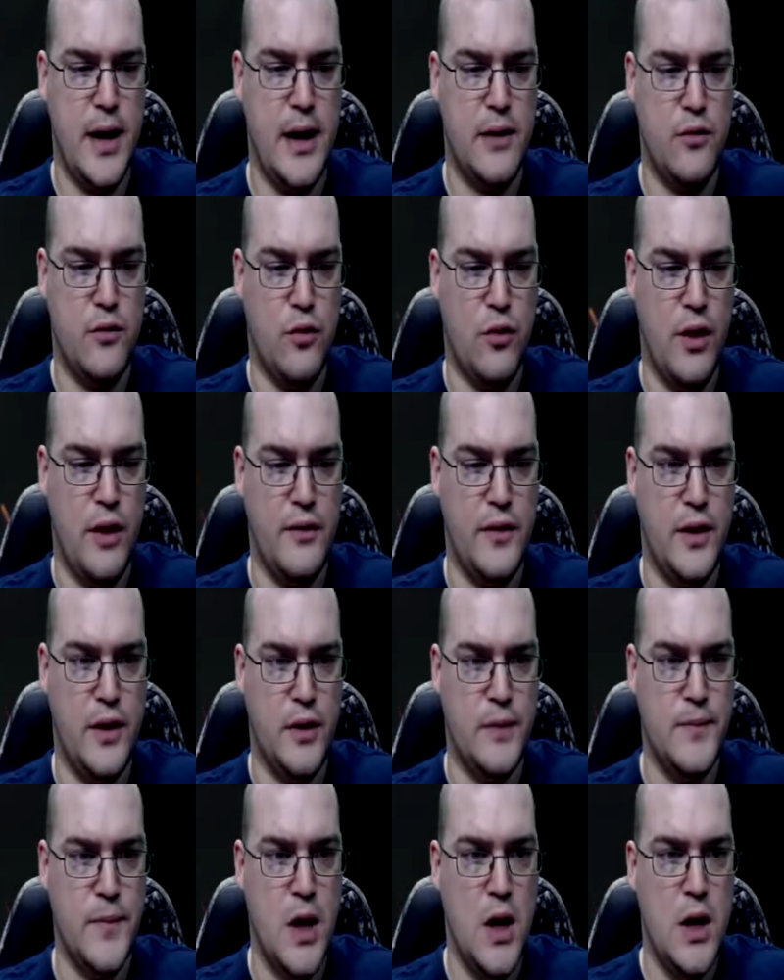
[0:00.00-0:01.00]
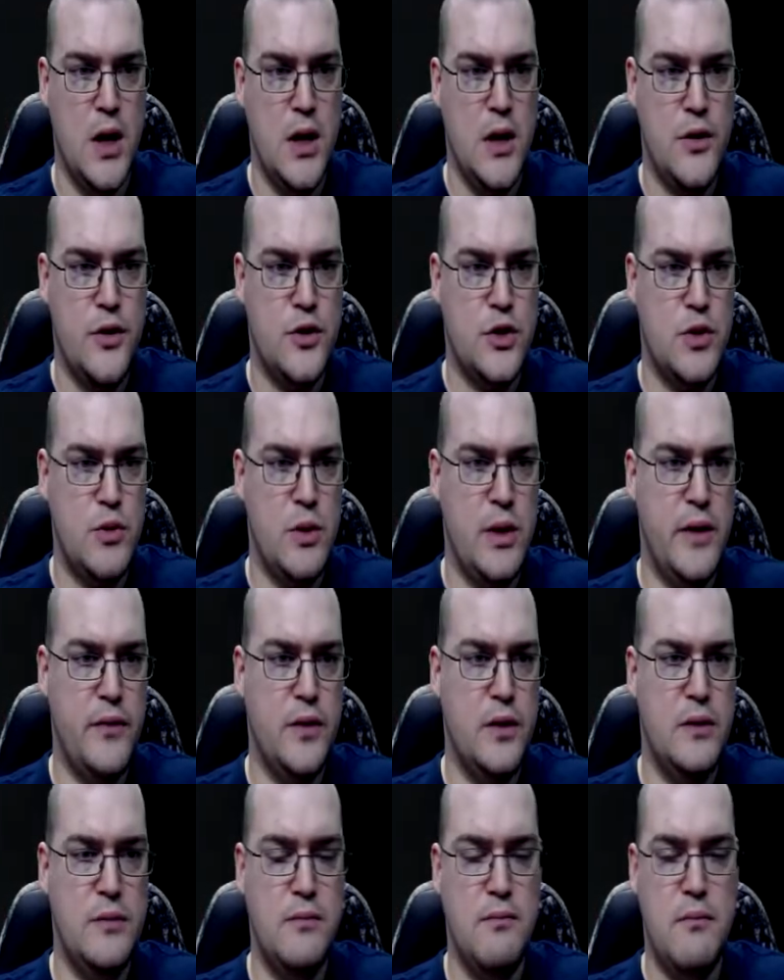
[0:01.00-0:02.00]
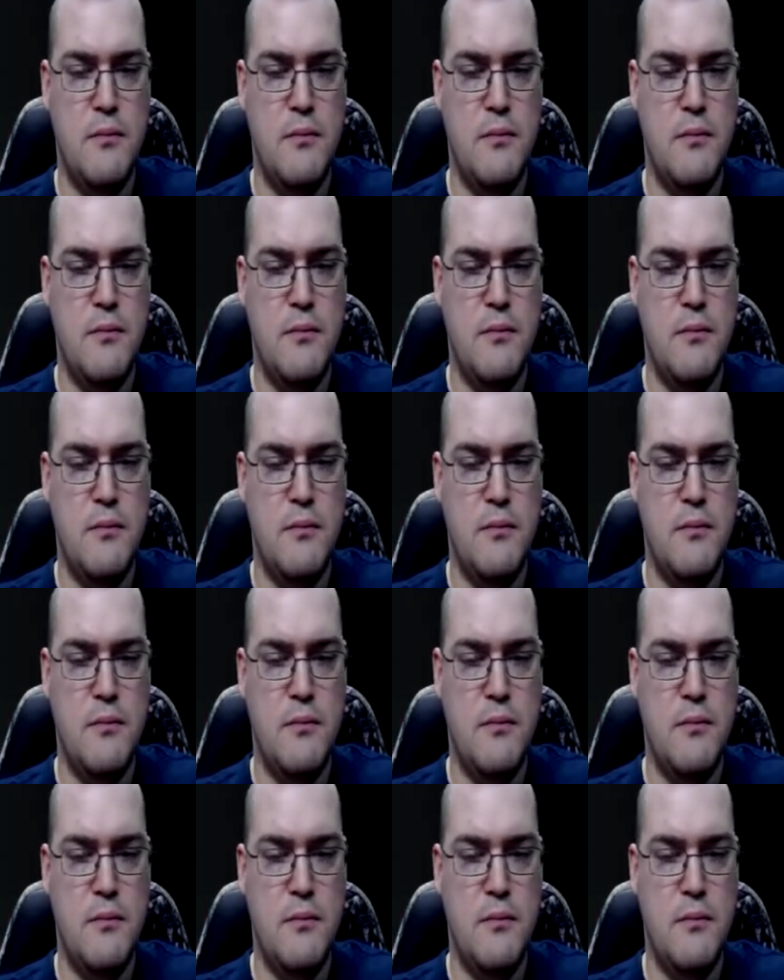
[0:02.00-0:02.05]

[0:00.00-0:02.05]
of rough here. There's three different